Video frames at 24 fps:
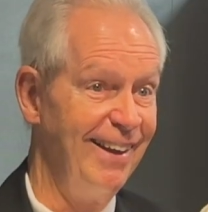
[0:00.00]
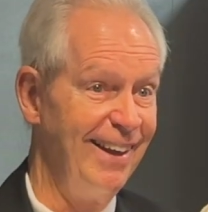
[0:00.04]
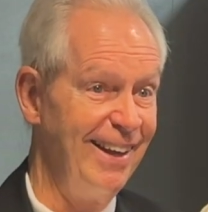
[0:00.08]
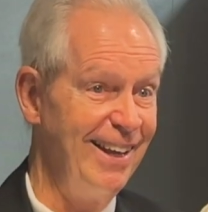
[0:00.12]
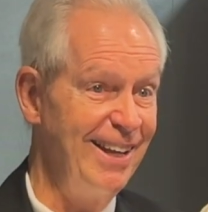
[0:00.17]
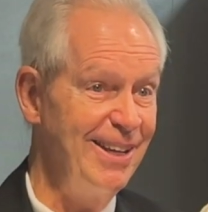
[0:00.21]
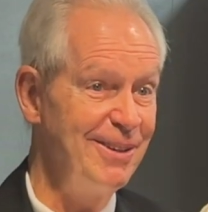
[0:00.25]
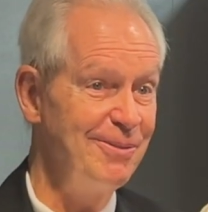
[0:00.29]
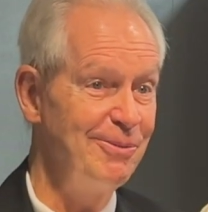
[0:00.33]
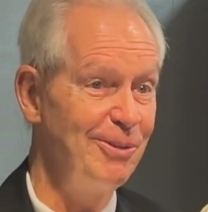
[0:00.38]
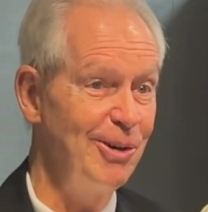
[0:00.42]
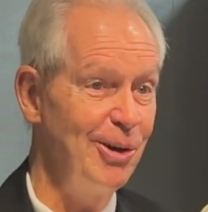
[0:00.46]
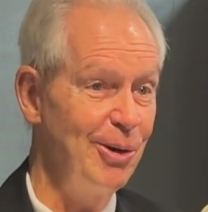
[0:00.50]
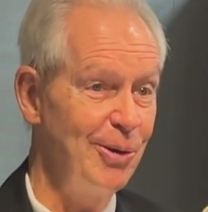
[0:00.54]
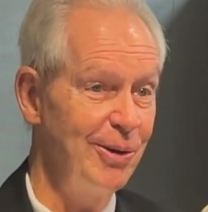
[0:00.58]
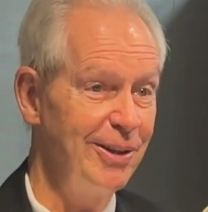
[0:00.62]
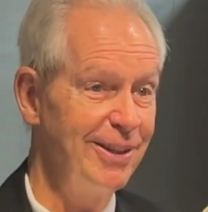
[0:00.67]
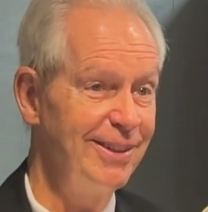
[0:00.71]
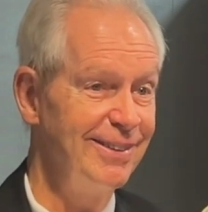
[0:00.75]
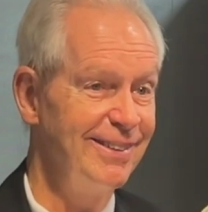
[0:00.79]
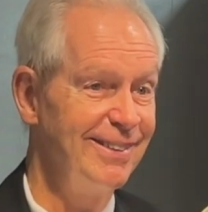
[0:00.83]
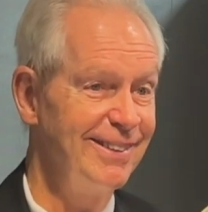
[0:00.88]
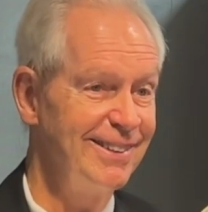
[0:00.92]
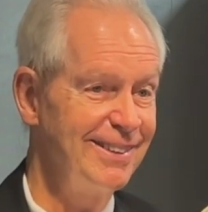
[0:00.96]
and wrote
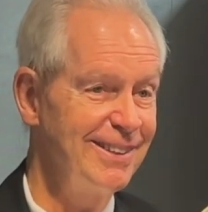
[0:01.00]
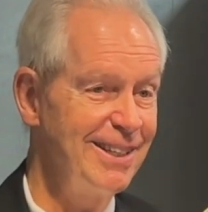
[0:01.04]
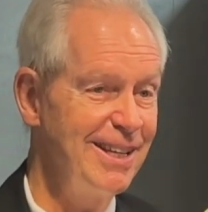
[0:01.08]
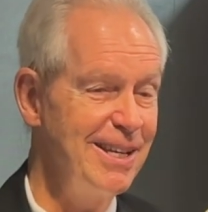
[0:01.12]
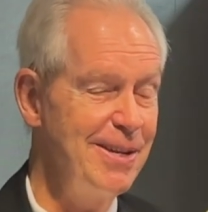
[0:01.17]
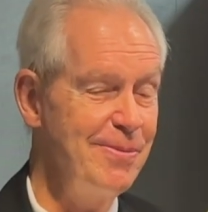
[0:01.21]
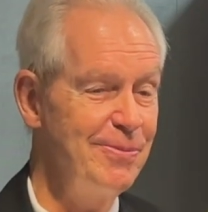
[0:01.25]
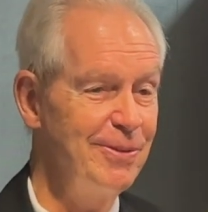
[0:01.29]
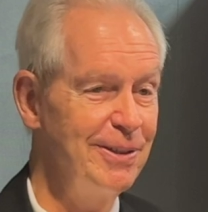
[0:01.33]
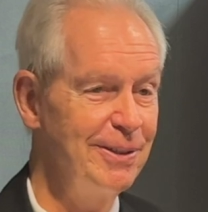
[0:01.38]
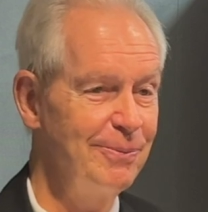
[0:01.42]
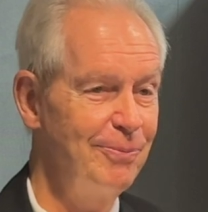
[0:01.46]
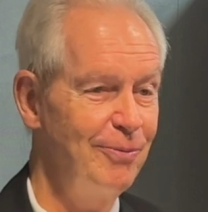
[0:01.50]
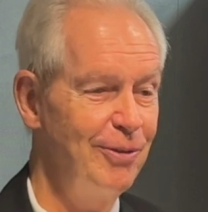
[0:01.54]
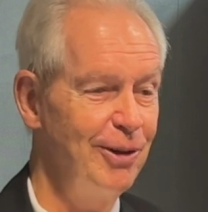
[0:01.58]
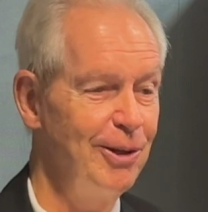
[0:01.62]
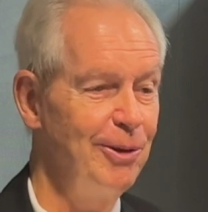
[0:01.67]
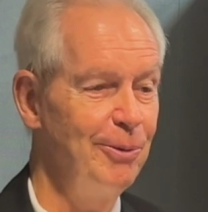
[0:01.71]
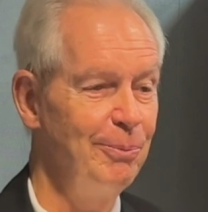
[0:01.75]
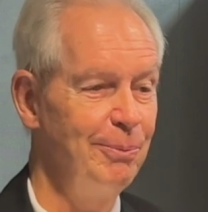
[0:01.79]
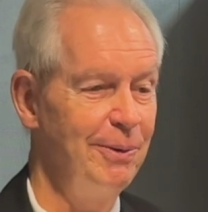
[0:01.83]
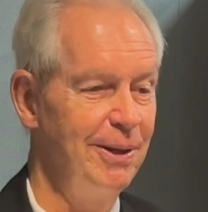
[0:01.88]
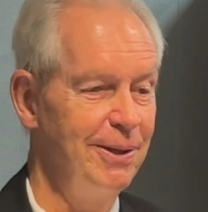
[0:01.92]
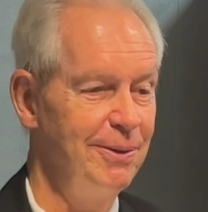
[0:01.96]
it and even
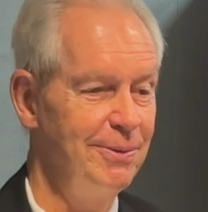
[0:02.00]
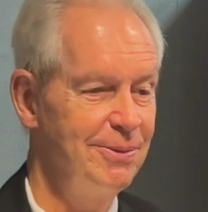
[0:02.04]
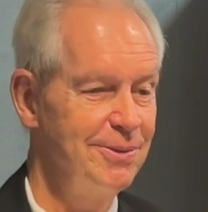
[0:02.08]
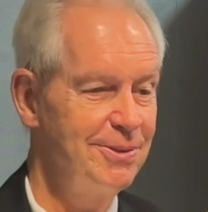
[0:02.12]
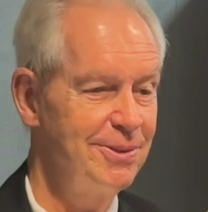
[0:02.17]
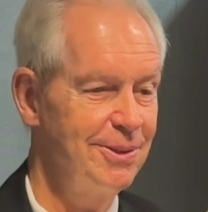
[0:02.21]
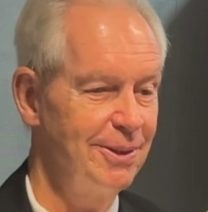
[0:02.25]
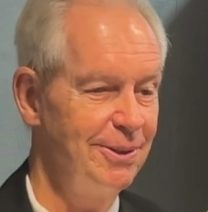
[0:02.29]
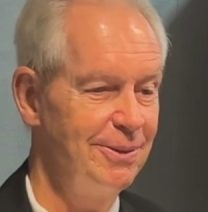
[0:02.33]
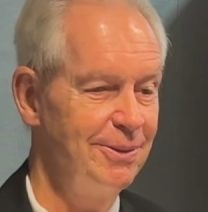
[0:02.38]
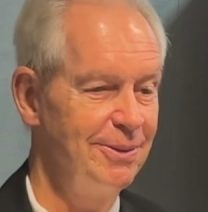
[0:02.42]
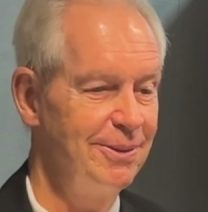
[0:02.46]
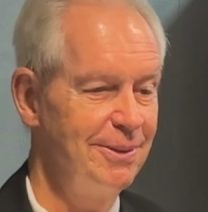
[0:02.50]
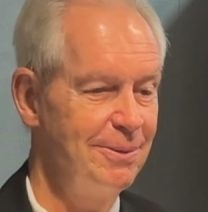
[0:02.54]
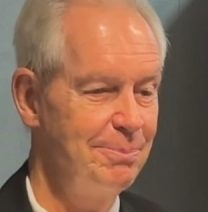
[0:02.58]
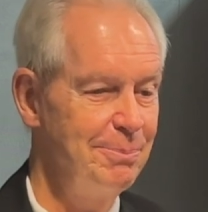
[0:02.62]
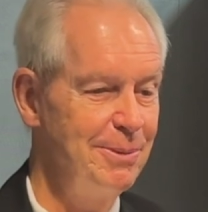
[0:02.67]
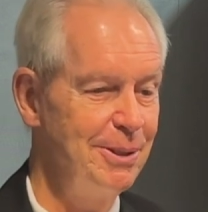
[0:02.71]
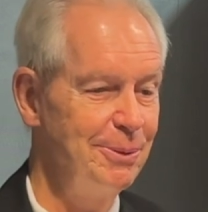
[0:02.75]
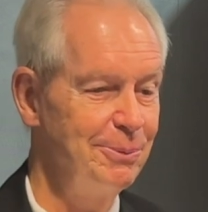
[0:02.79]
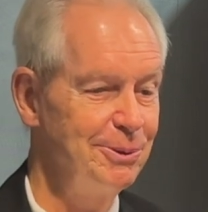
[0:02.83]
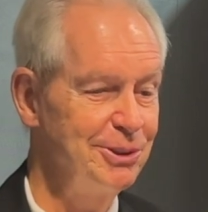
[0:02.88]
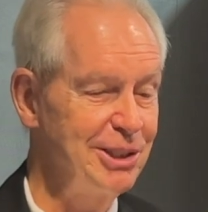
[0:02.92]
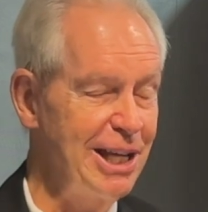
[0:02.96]
filmed it. So,
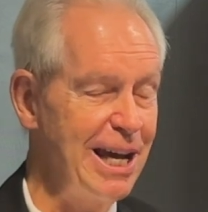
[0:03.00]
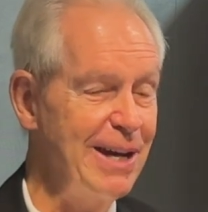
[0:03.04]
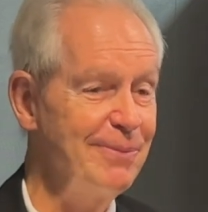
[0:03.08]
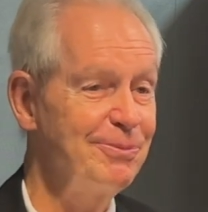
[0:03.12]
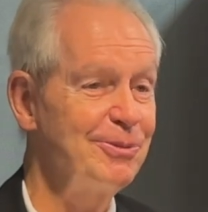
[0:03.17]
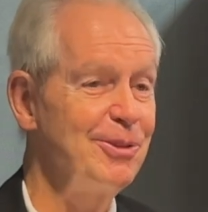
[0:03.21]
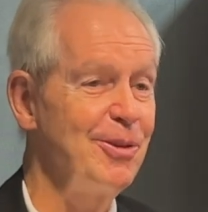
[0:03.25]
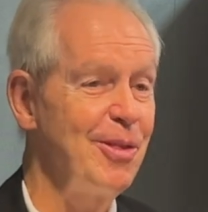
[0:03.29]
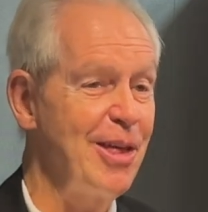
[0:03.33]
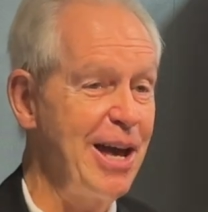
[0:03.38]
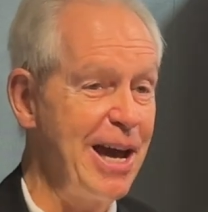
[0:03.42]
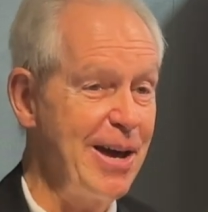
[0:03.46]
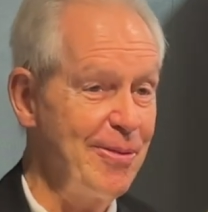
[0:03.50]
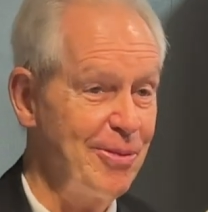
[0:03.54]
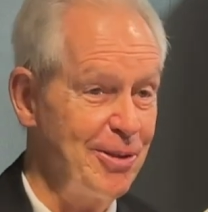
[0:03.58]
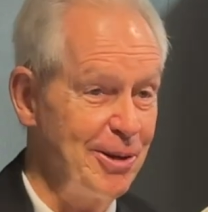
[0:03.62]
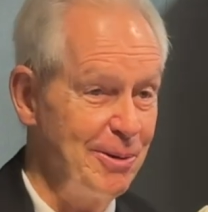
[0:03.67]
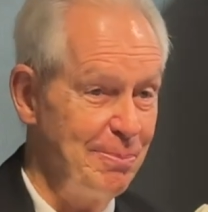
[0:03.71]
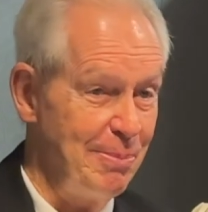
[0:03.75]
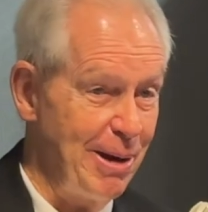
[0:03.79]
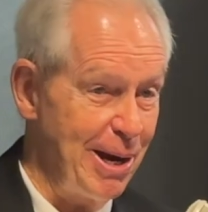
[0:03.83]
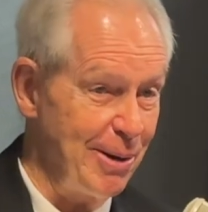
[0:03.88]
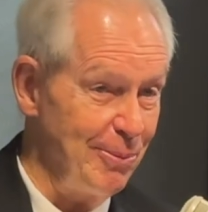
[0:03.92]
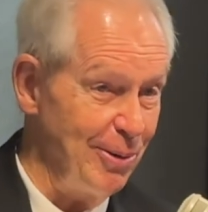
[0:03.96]
but it was after that
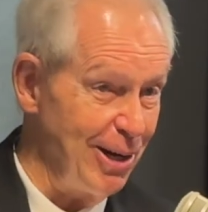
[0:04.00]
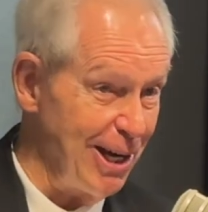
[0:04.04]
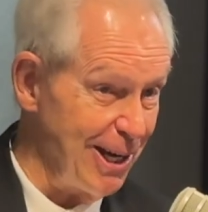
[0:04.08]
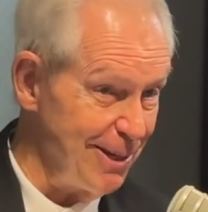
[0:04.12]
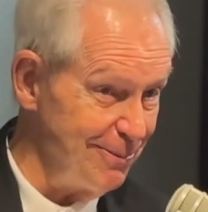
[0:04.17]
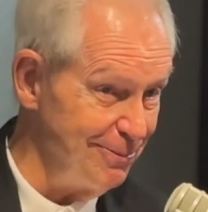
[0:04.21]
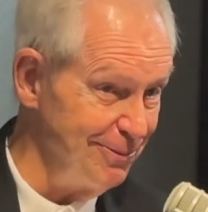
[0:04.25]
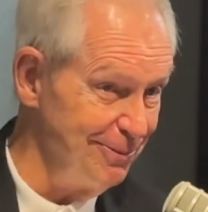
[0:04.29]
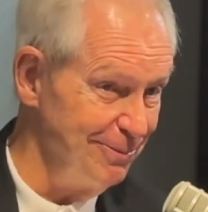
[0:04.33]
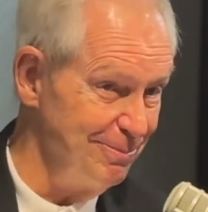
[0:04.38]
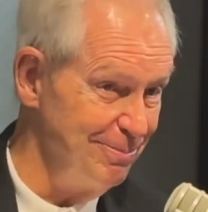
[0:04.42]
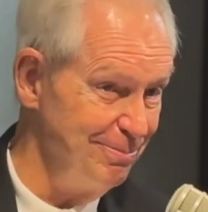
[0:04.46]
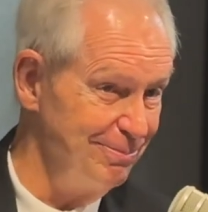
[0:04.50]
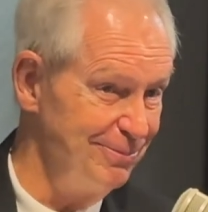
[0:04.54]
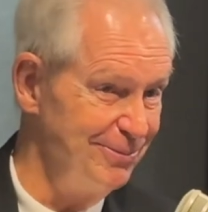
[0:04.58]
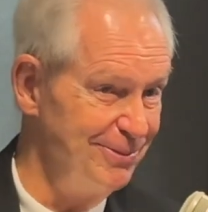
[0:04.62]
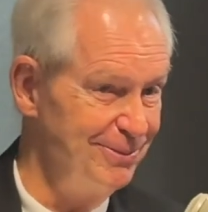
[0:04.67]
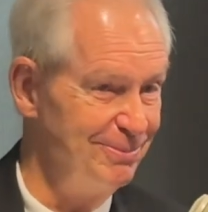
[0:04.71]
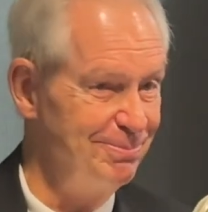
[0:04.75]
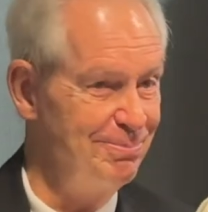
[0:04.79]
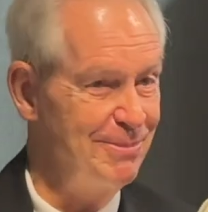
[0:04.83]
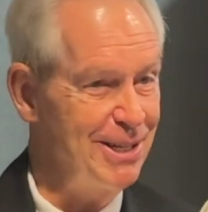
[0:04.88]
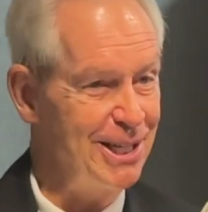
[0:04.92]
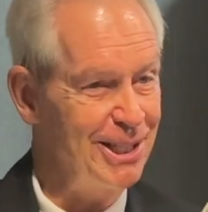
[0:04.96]
my wife
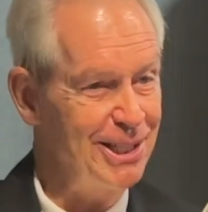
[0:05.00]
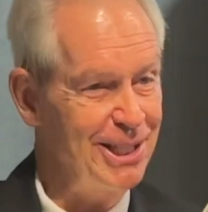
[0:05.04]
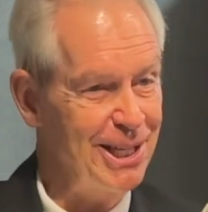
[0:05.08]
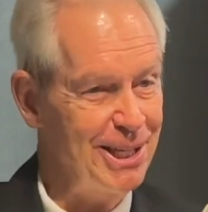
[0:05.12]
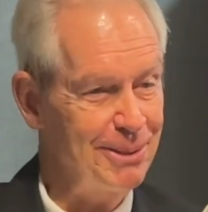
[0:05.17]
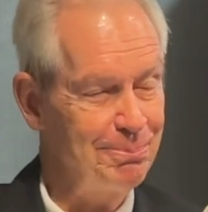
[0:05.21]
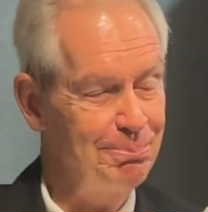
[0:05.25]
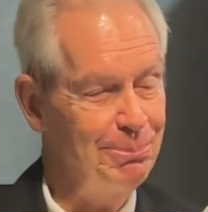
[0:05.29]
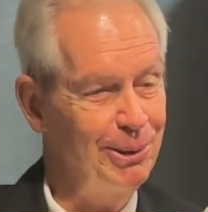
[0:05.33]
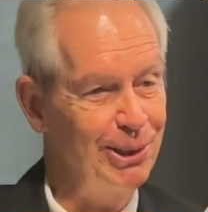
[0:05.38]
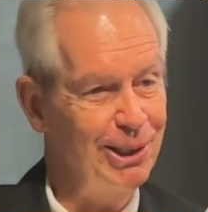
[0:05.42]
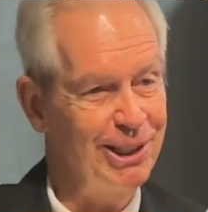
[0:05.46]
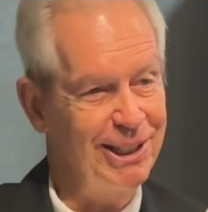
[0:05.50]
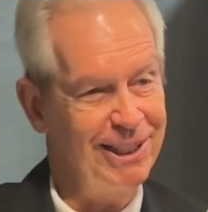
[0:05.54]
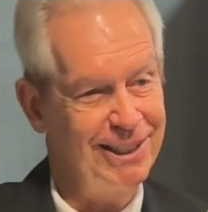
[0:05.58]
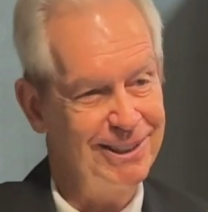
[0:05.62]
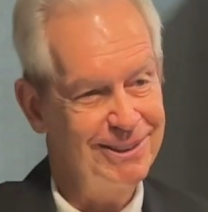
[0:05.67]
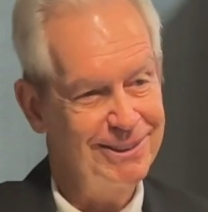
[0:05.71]
made that plea.